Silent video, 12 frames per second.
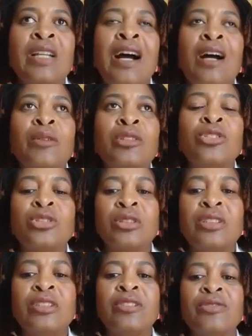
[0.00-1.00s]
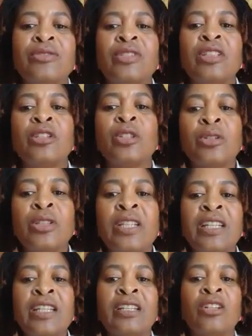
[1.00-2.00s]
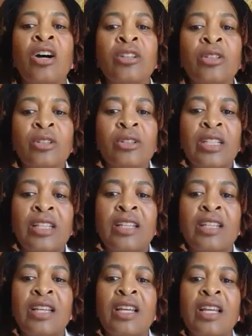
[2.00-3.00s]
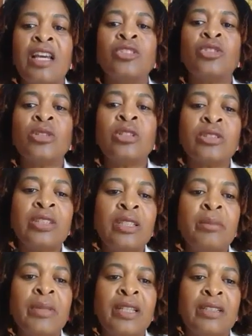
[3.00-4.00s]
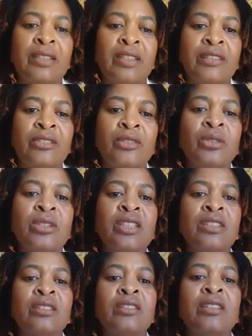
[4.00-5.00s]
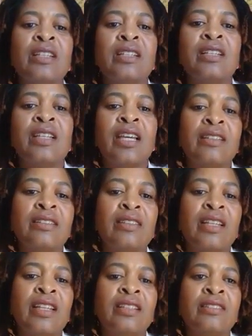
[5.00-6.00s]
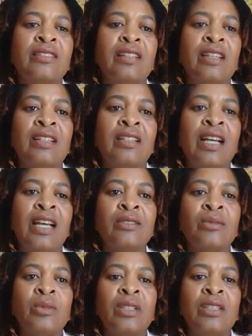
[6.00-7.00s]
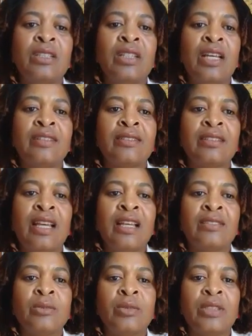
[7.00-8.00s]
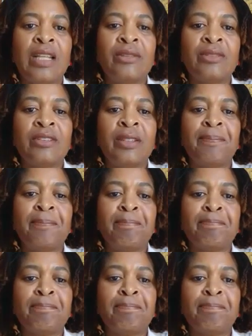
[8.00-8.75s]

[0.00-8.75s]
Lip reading: our journey of learning and unlearning, and join our email list so you can get the dates as we announce them.